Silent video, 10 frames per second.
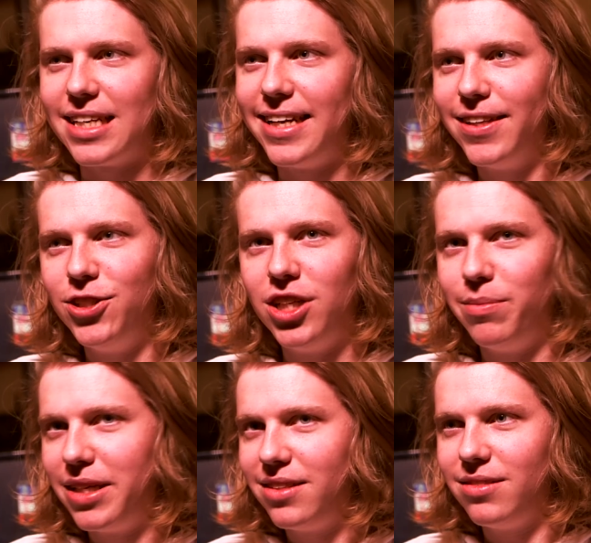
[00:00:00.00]
an
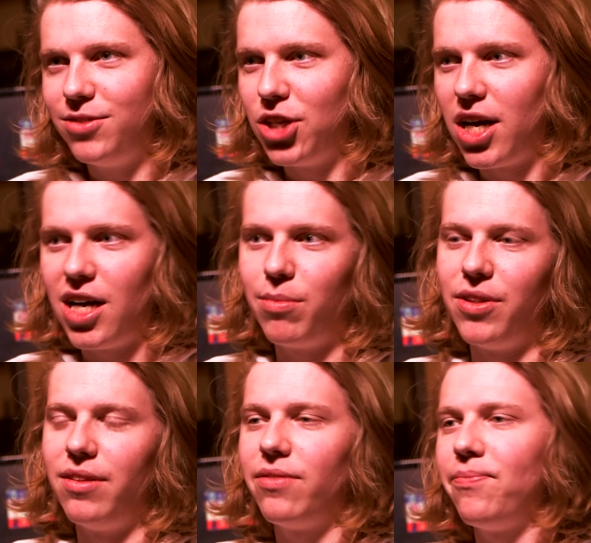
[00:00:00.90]
illegitimate job,
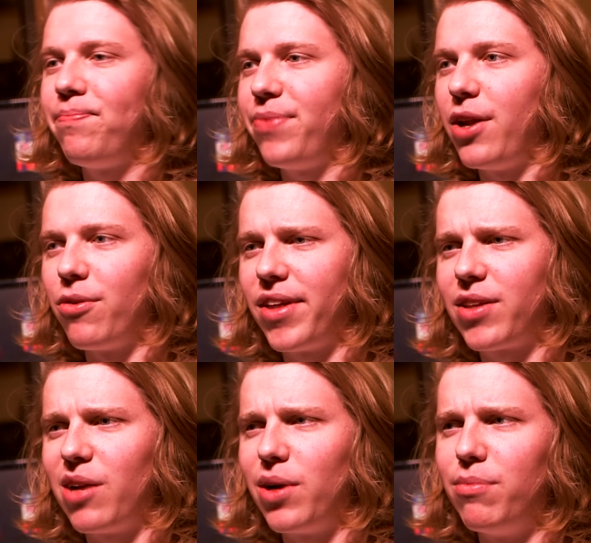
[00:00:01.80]
and they don't think
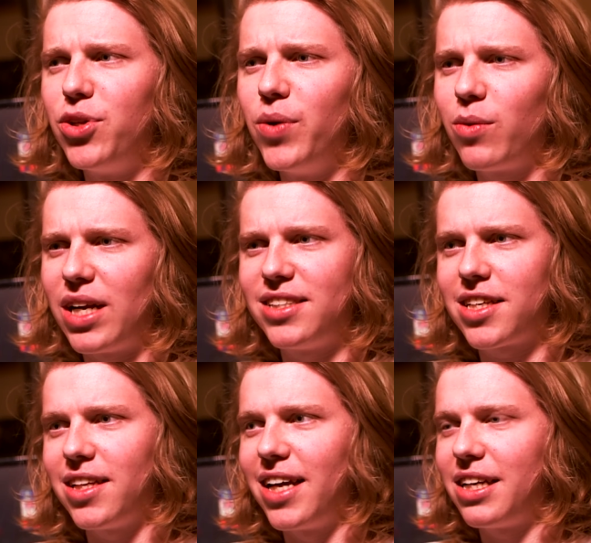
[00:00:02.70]
that what I'm doing, when I
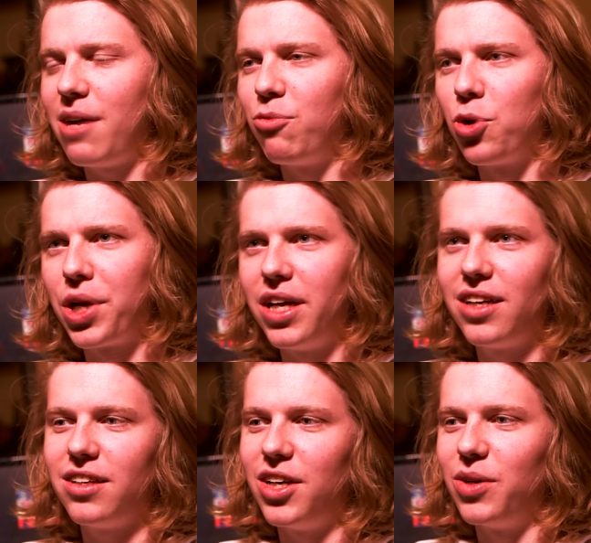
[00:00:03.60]
say like I'm
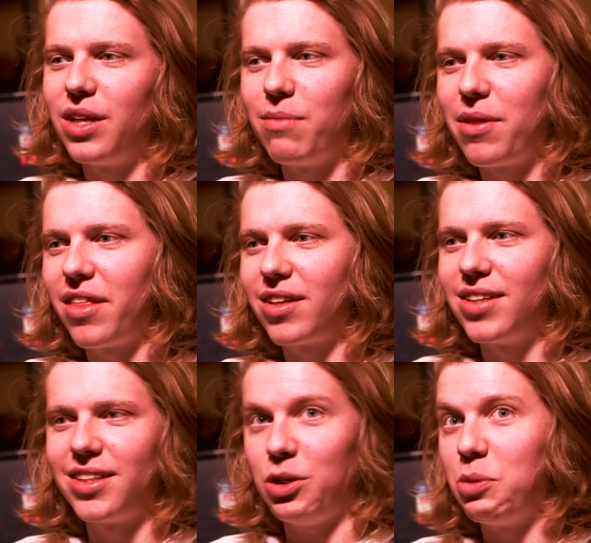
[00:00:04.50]
working, they might think
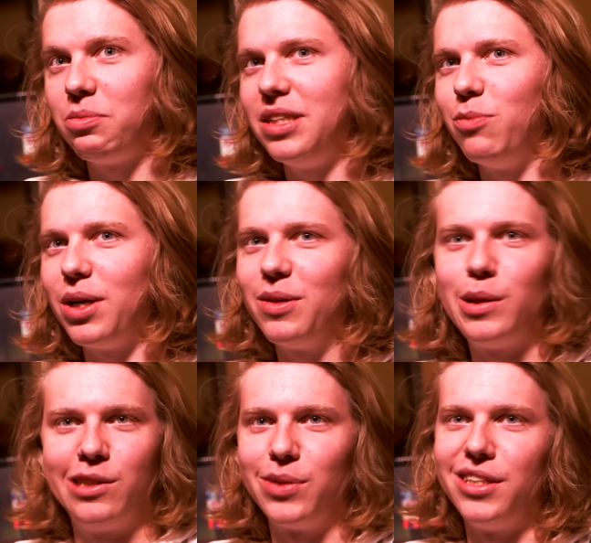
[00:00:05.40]
like, oh, what
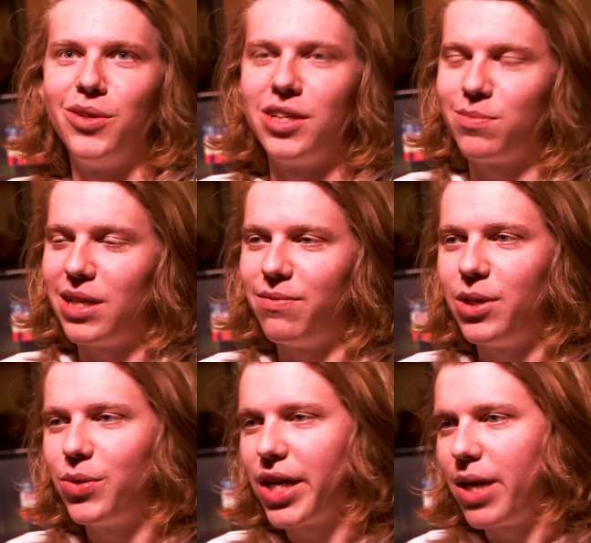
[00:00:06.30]
is he really doing? He's playing
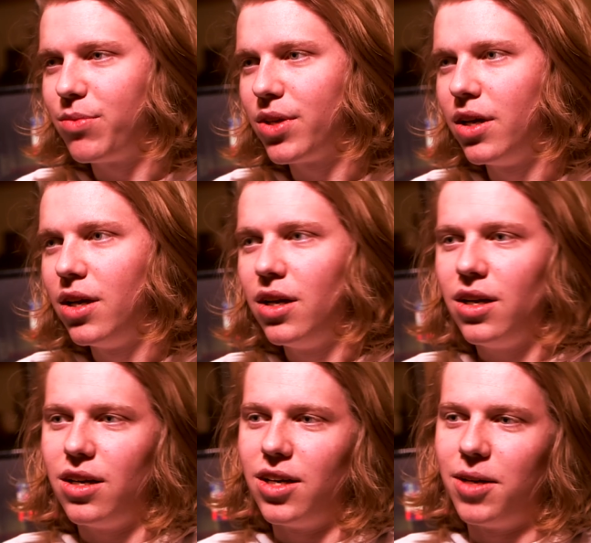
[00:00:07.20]
video games.
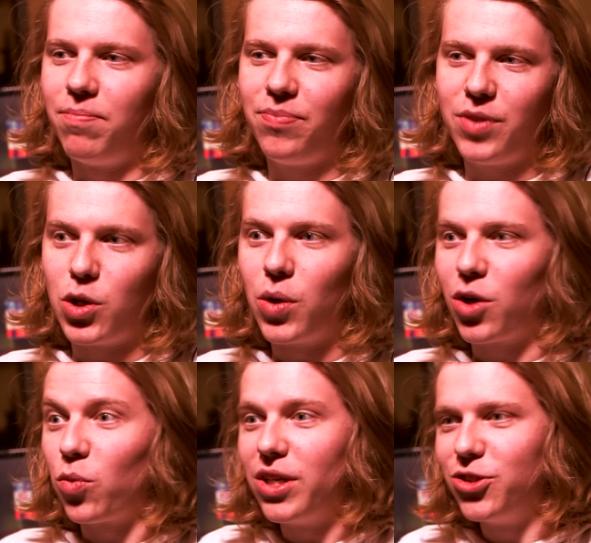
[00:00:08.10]
Go get
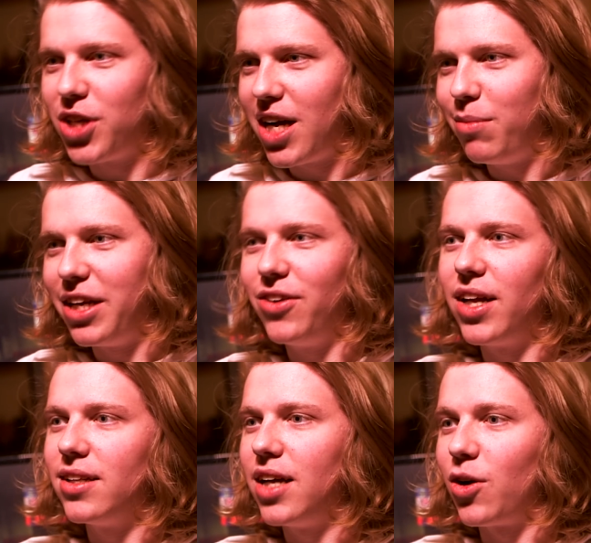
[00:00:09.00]
a real job. I hear
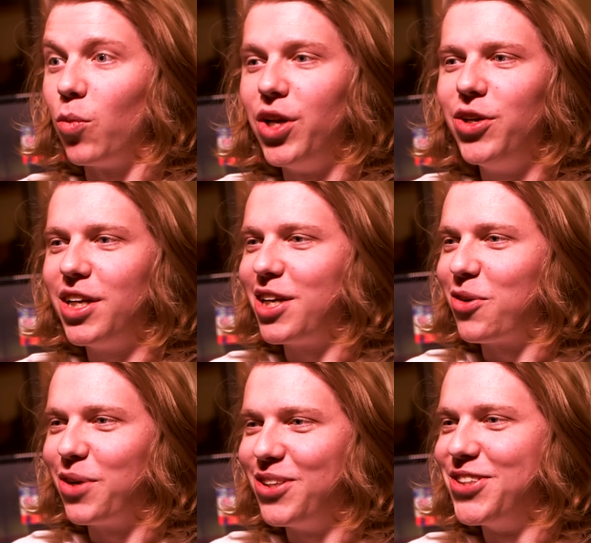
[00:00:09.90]
that a lot. Or when are you gonna get a
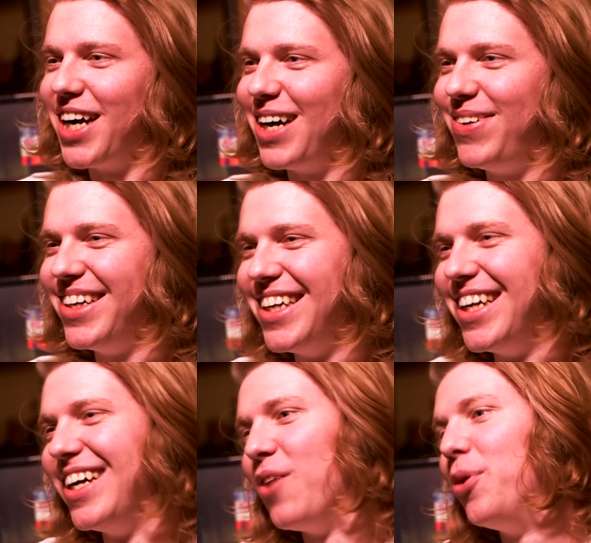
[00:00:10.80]
real job?
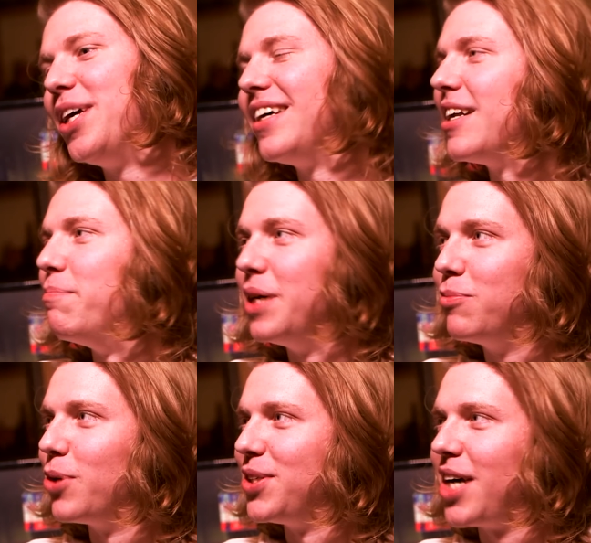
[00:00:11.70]
When are you gonna get a big
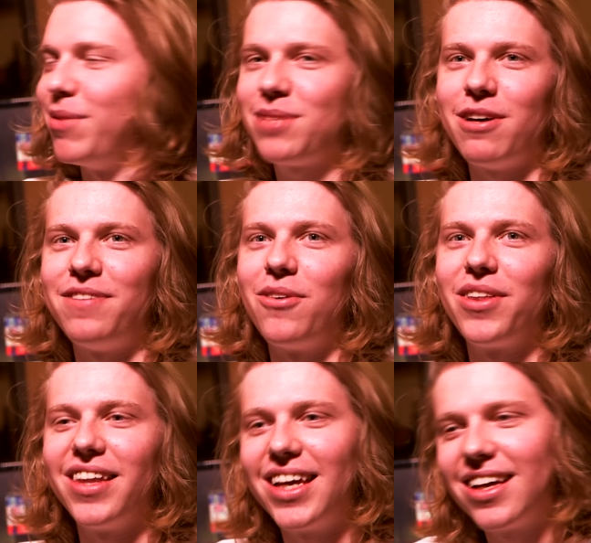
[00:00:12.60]
boy job? That's my
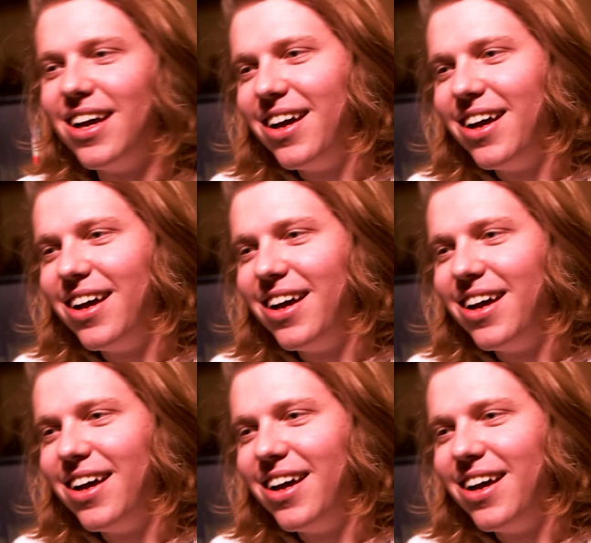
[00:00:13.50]
favorite thing.